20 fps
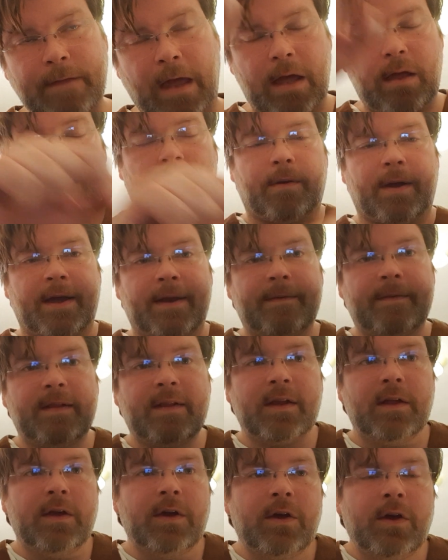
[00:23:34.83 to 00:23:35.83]
All right.
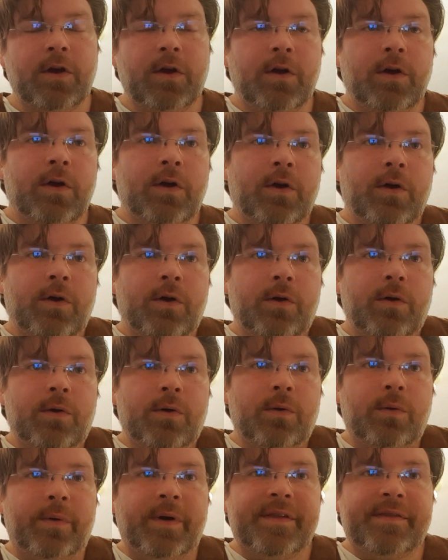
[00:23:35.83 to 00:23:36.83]

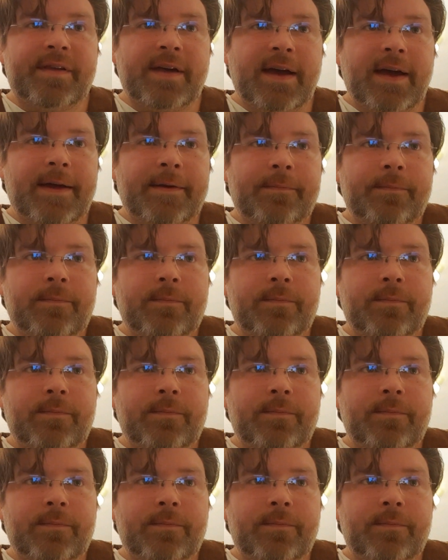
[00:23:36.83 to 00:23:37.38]
With that,